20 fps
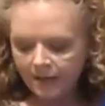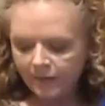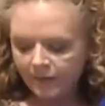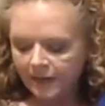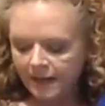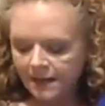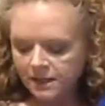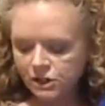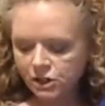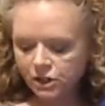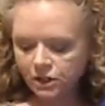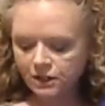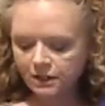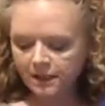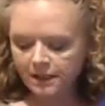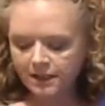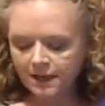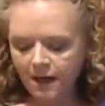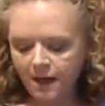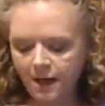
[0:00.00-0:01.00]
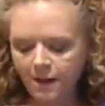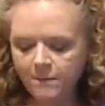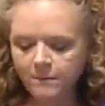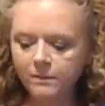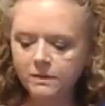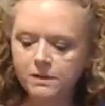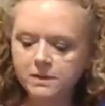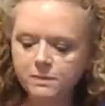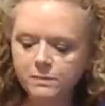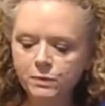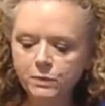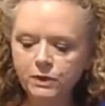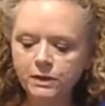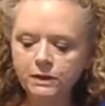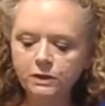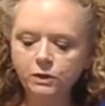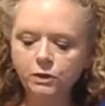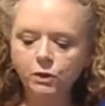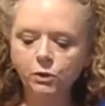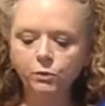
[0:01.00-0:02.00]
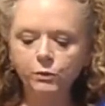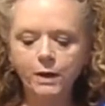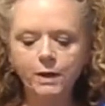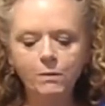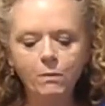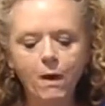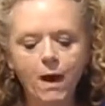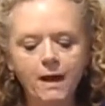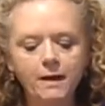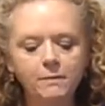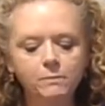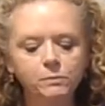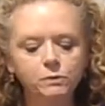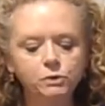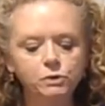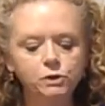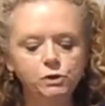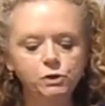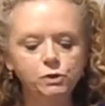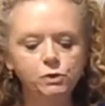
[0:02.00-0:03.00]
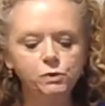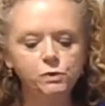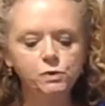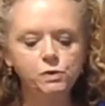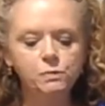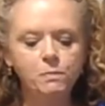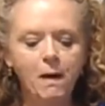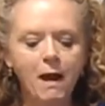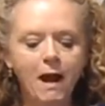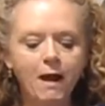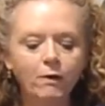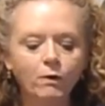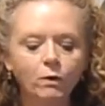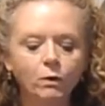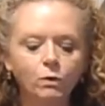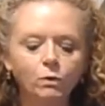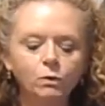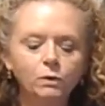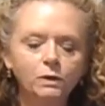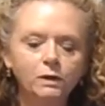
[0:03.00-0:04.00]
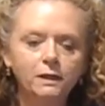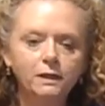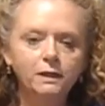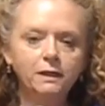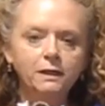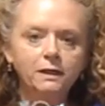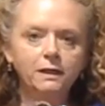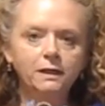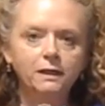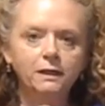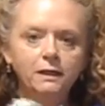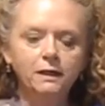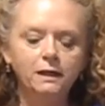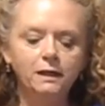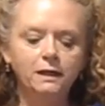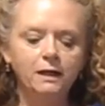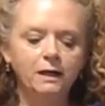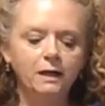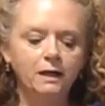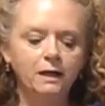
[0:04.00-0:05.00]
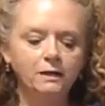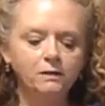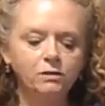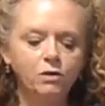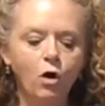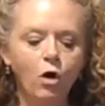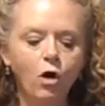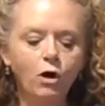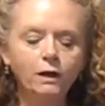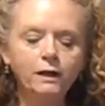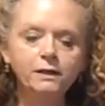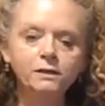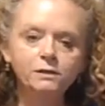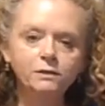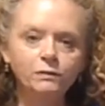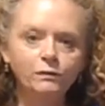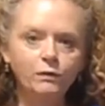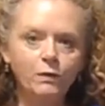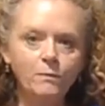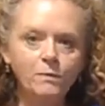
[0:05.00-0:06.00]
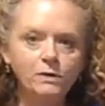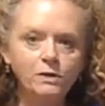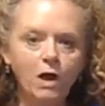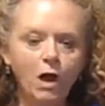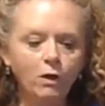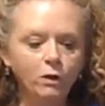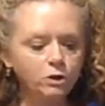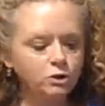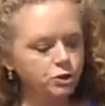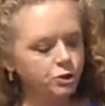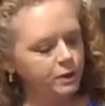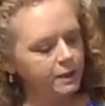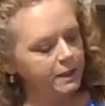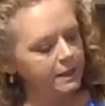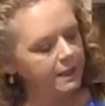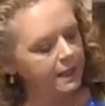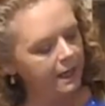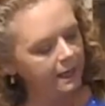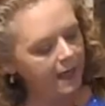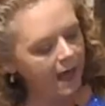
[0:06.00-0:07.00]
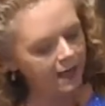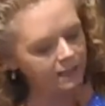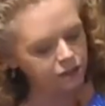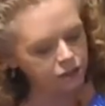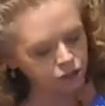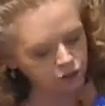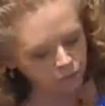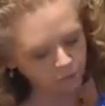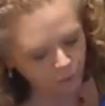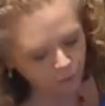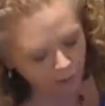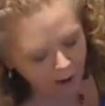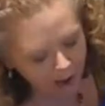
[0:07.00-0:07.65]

Then I took the um, this pretty little red, white, and blue spiral uh, garland from the Dollar Tree, and I just